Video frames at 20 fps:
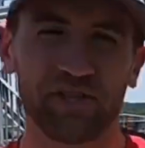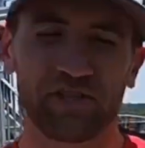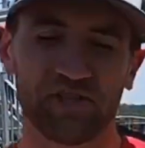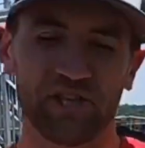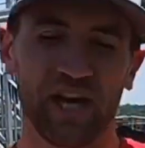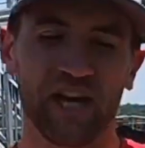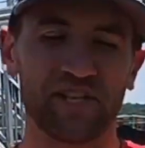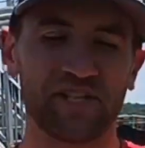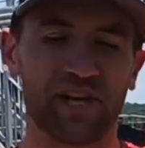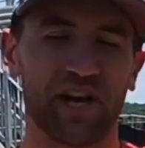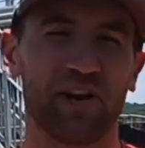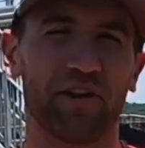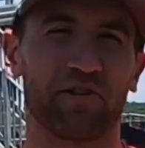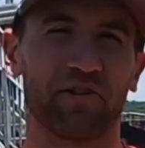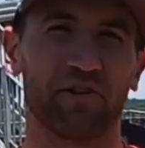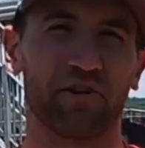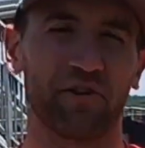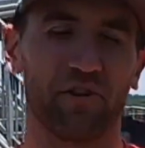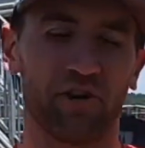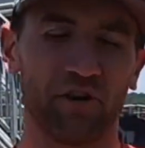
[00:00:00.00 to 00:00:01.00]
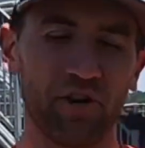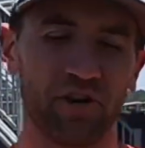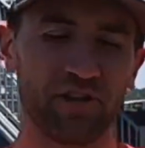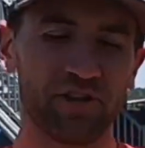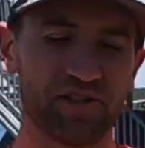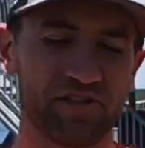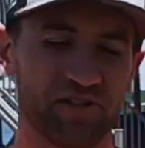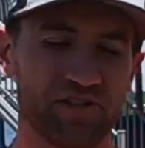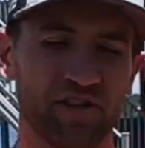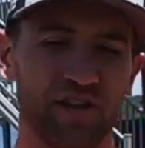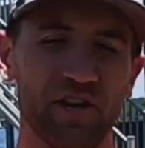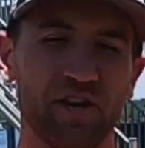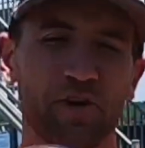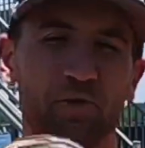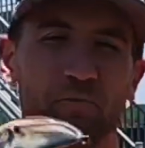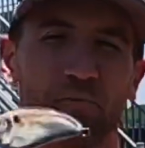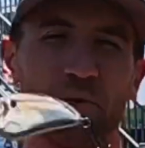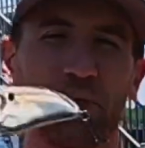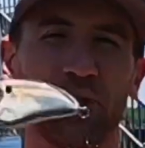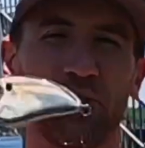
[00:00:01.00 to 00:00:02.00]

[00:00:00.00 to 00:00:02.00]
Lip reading: change out your hooks. We